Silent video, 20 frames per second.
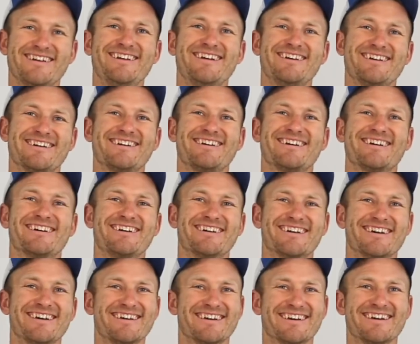
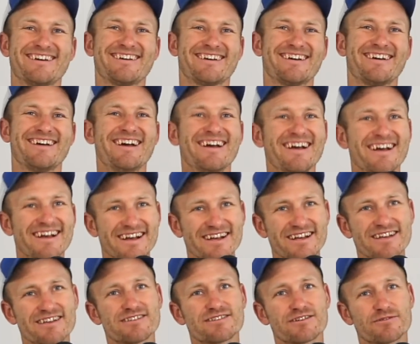Snoring.
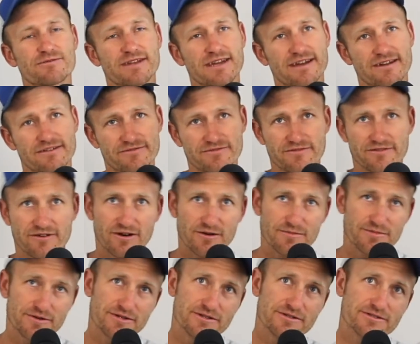So we have our
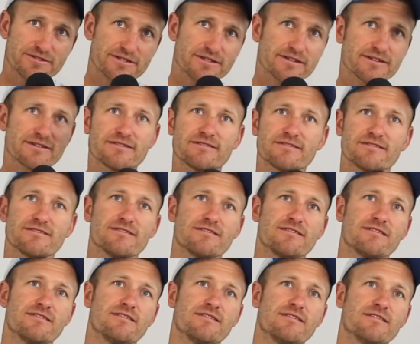producer,
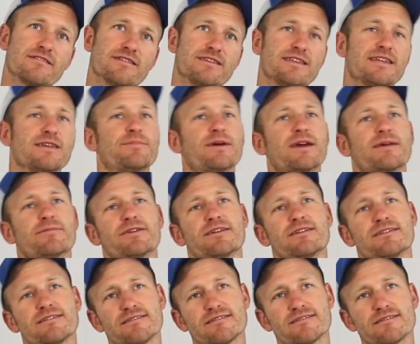the
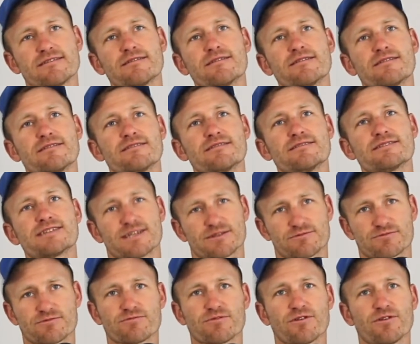D-Baby, says
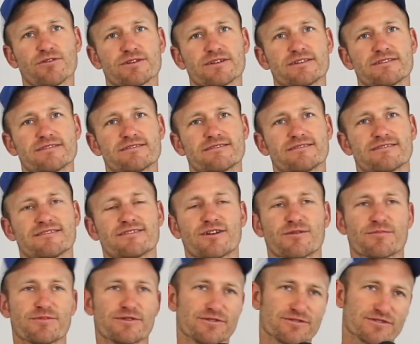we're rolling. And
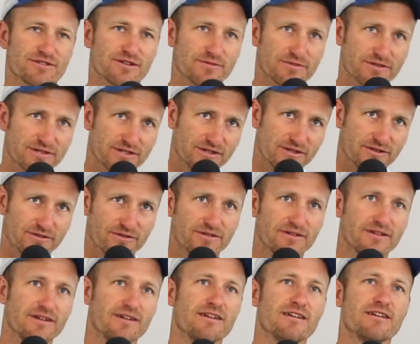our producer number 2,
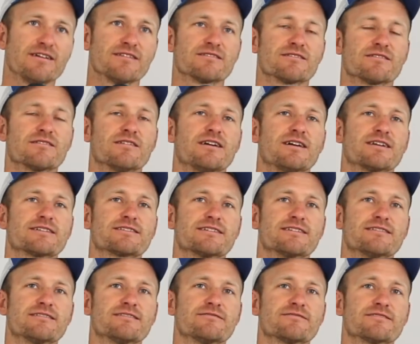little
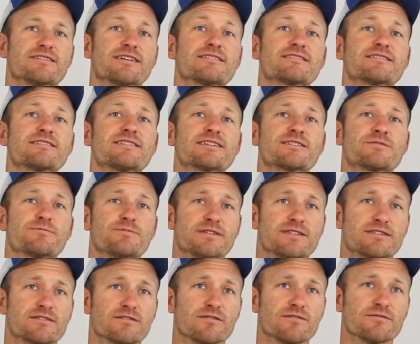Austin, who is now 6
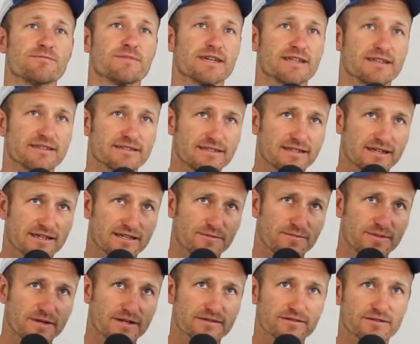weeks old, making his second
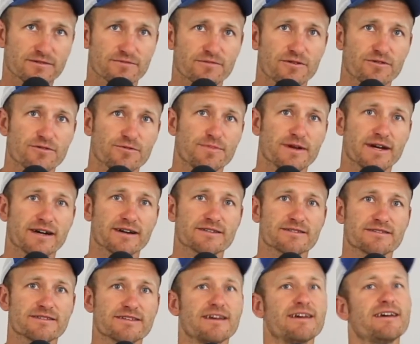appearance on the road to
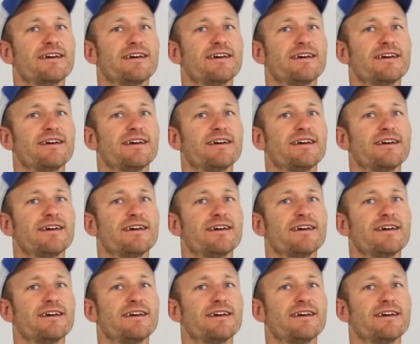Paris.